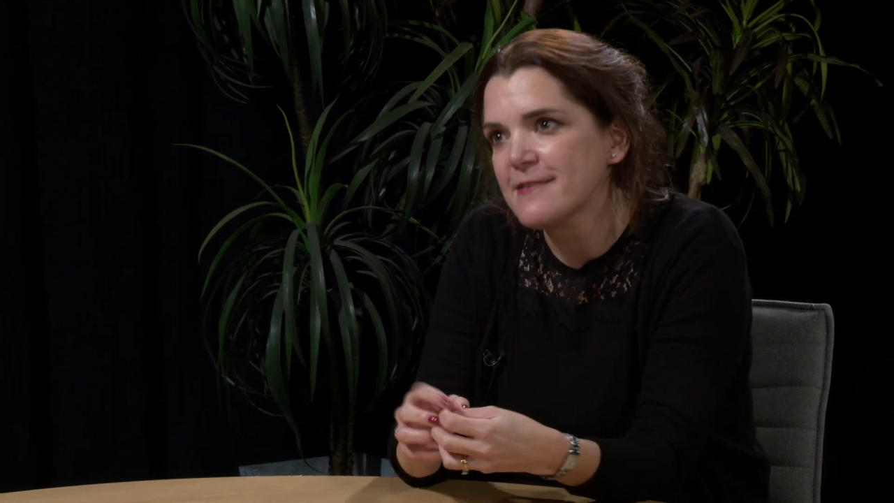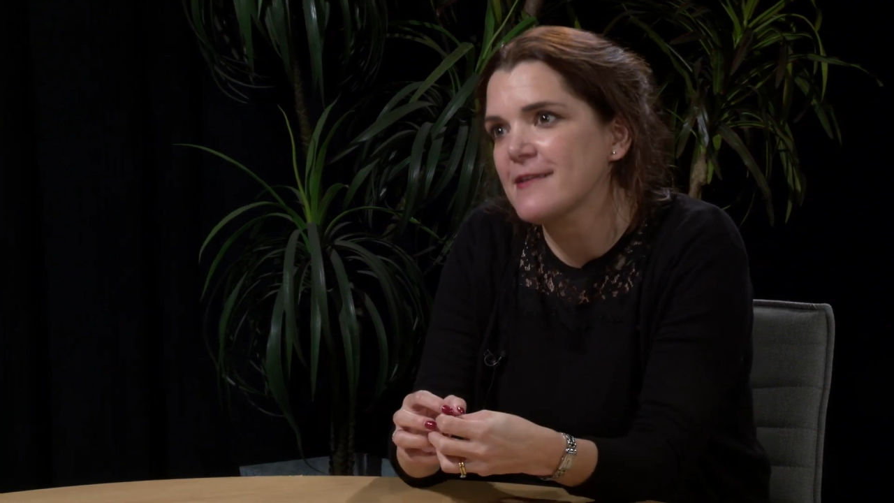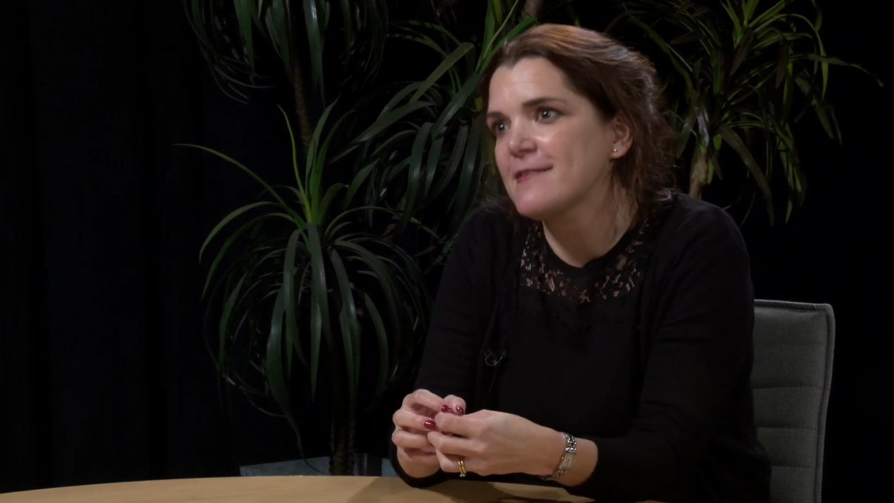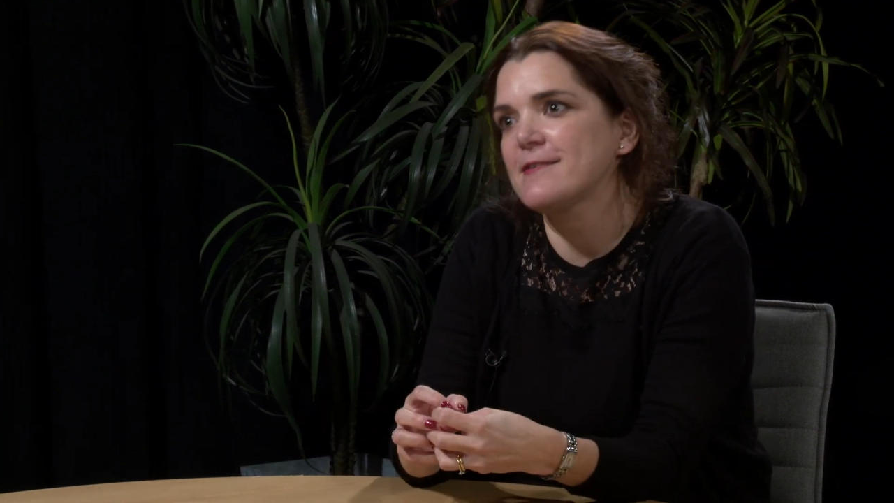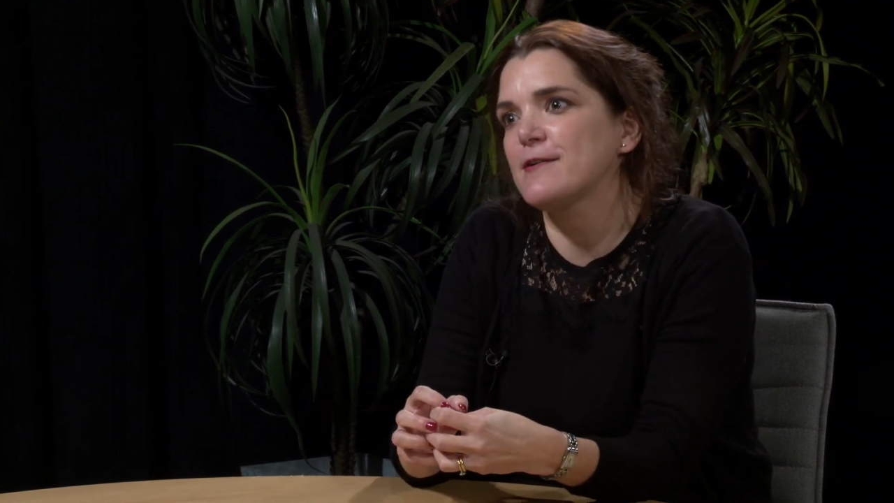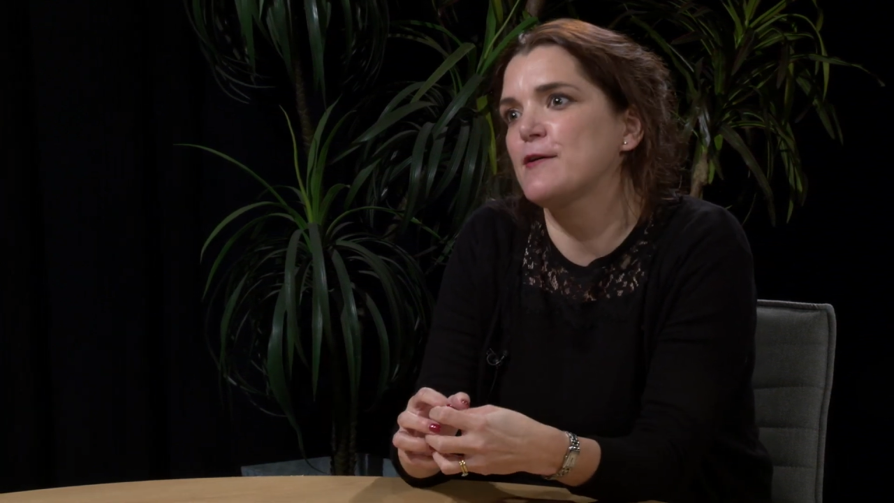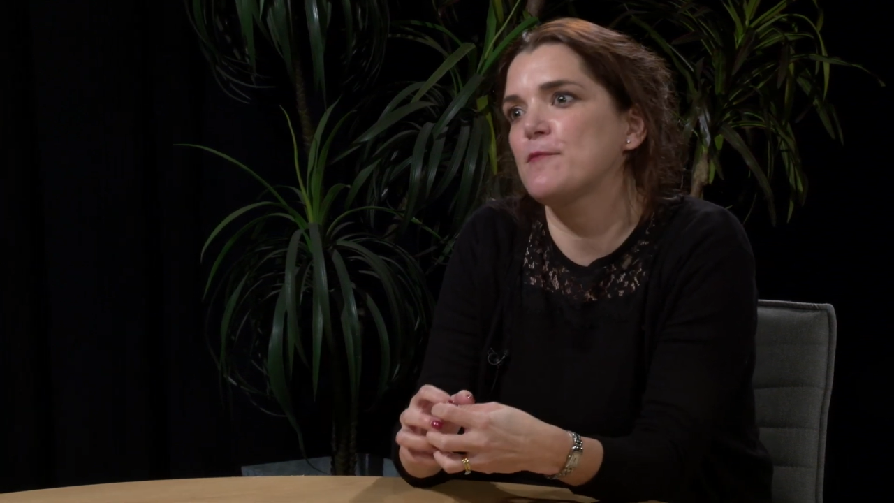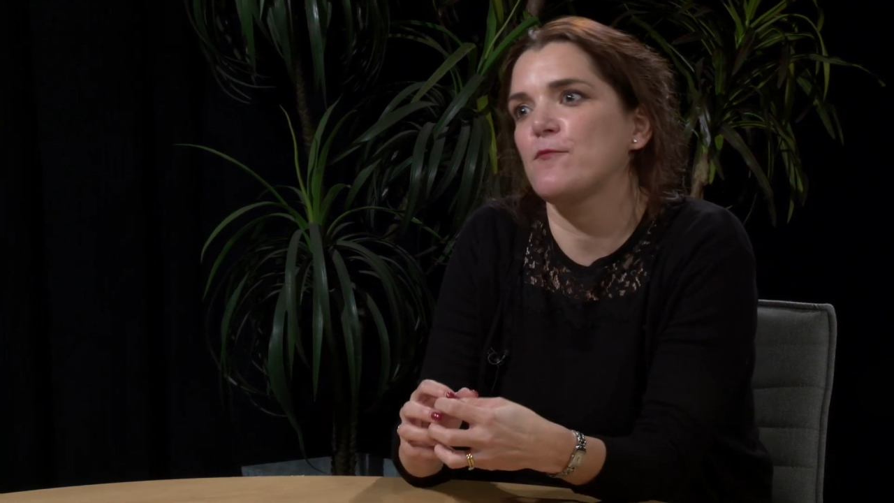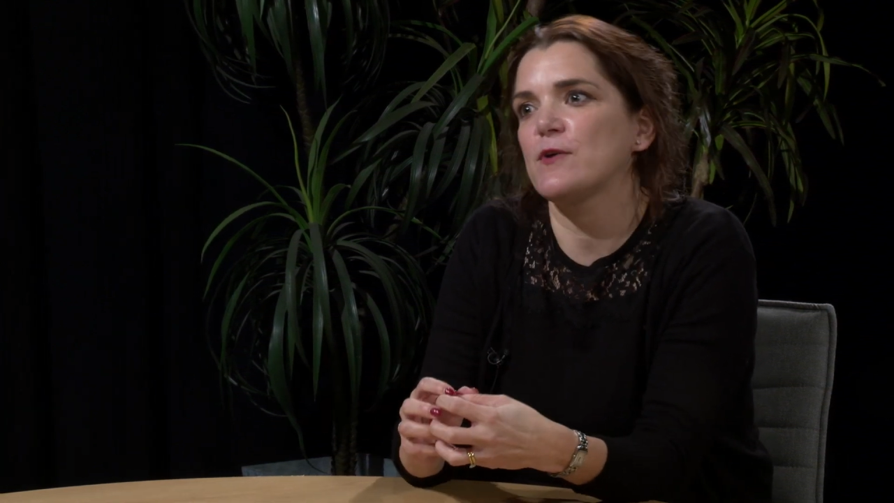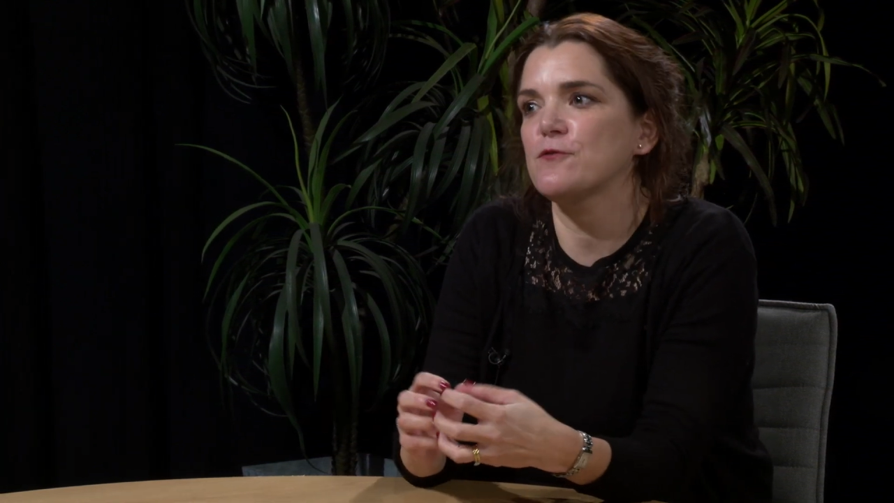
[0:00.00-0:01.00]

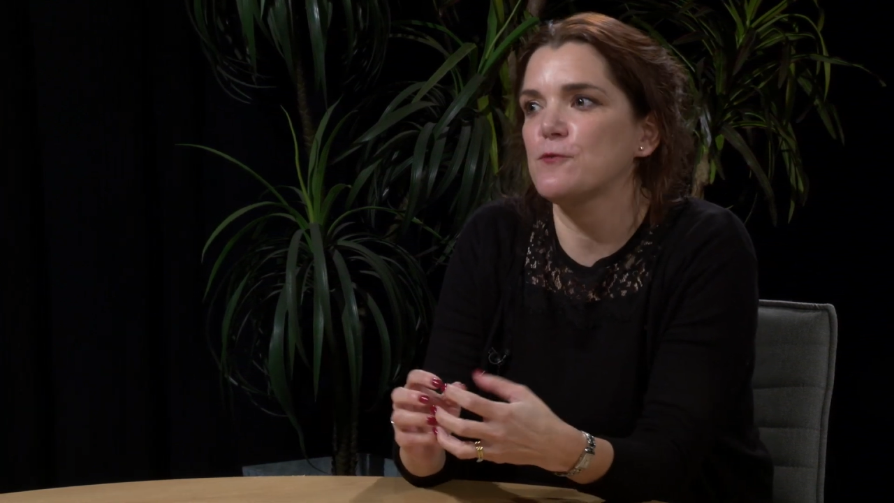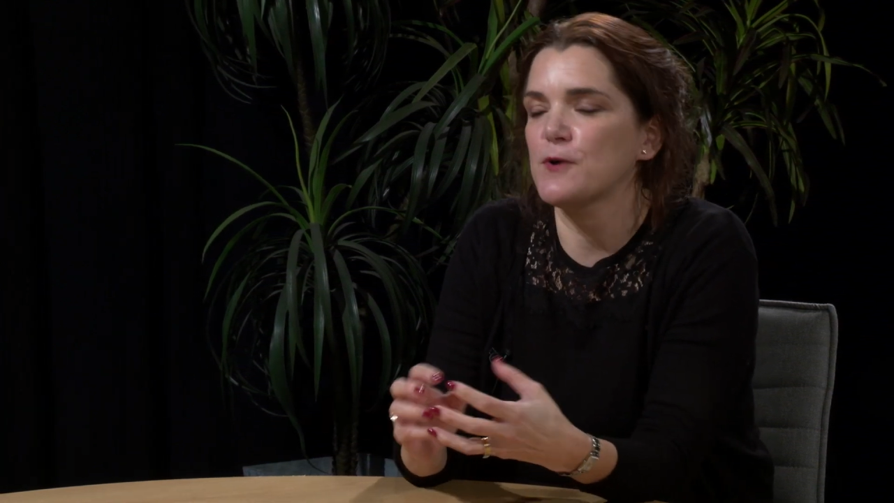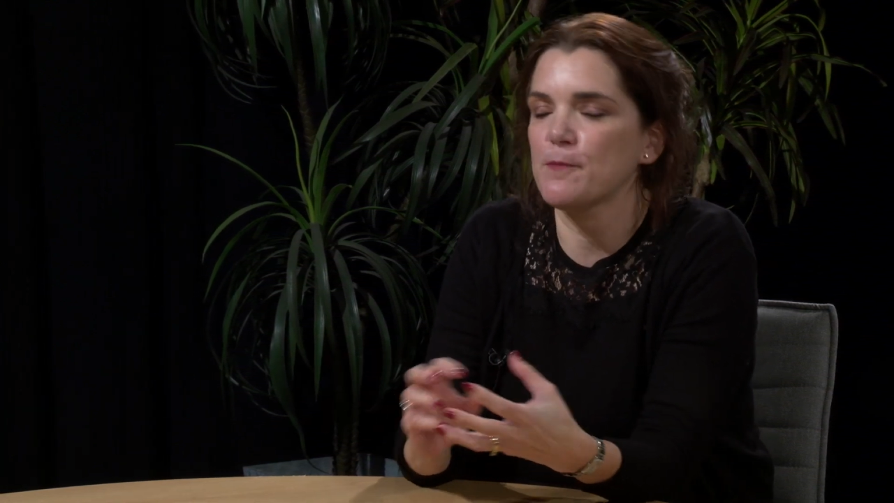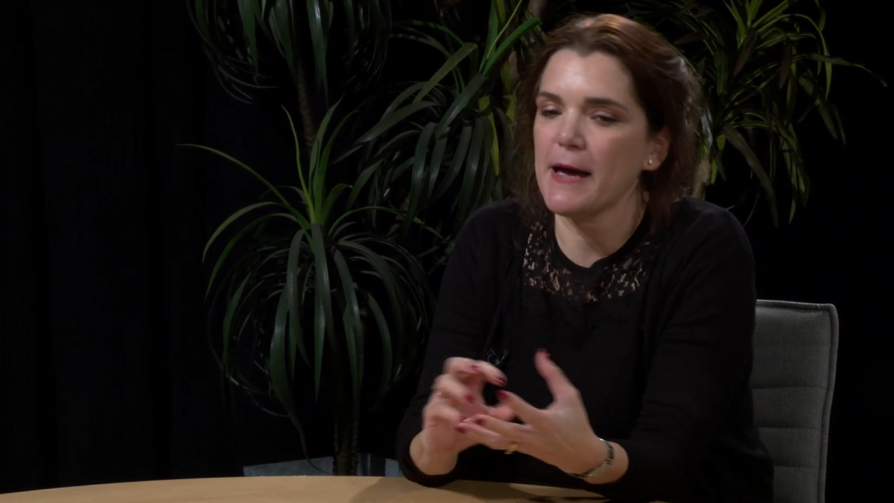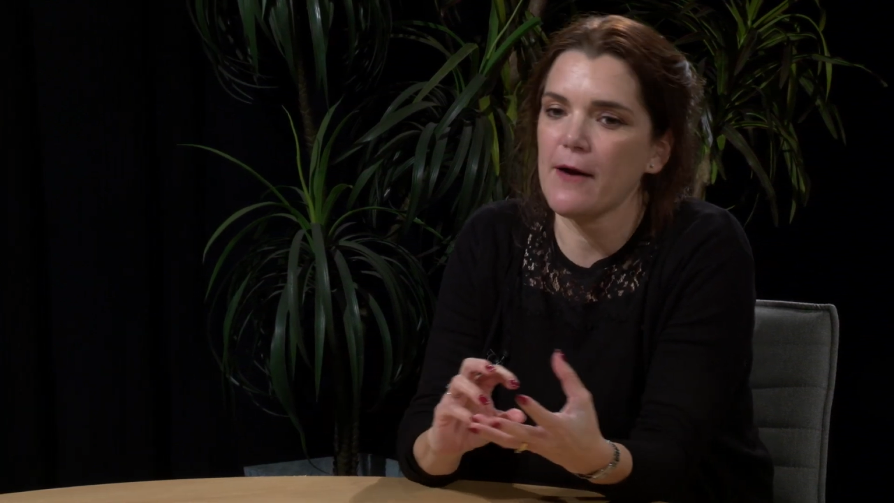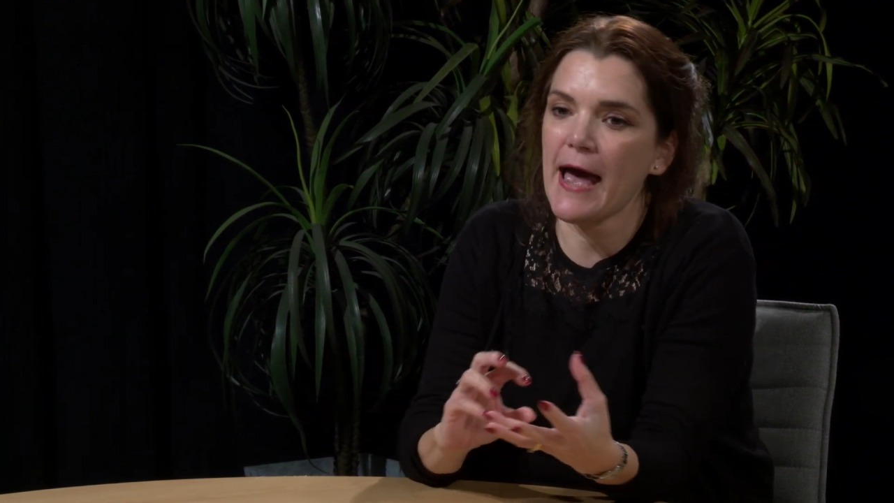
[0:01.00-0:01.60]
system. We talk about